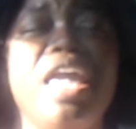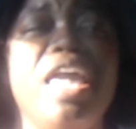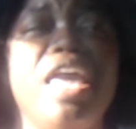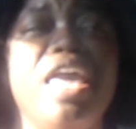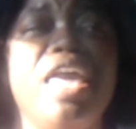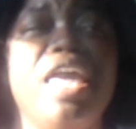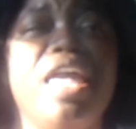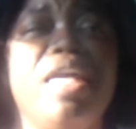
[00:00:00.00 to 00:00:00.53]

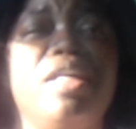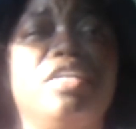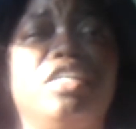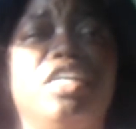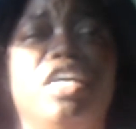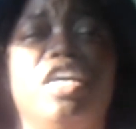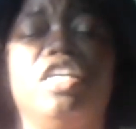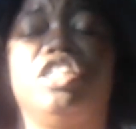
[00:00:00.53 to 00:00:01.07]
And
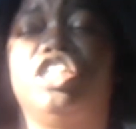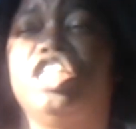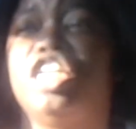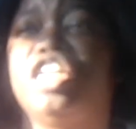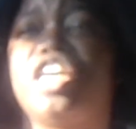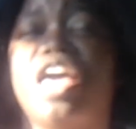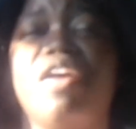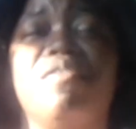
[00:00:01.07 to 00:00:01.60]

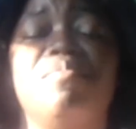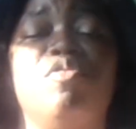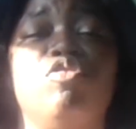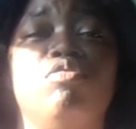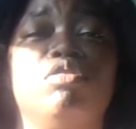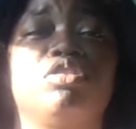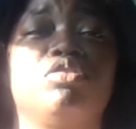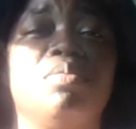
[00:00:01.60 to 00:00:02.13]
she gave him an
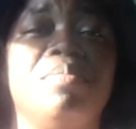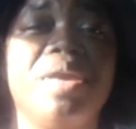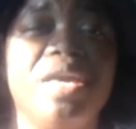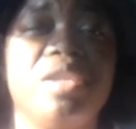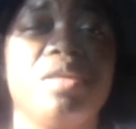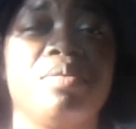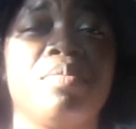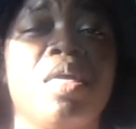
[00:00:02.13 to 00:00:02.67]

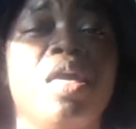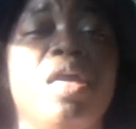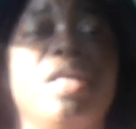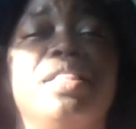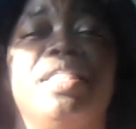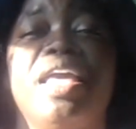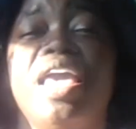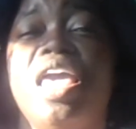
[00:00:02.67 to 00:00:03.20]
ultimatum.
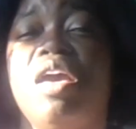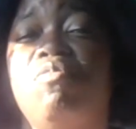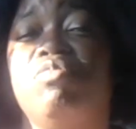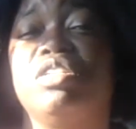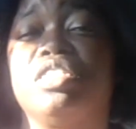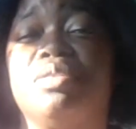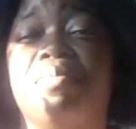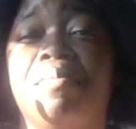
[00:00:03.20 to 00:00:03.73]
Dan
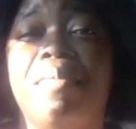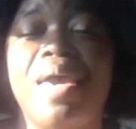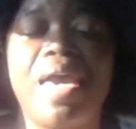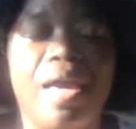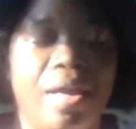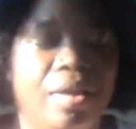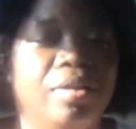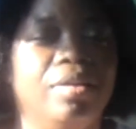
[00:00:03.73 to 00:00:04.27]
was
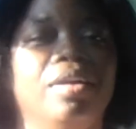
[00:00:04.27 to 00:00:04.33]
mad.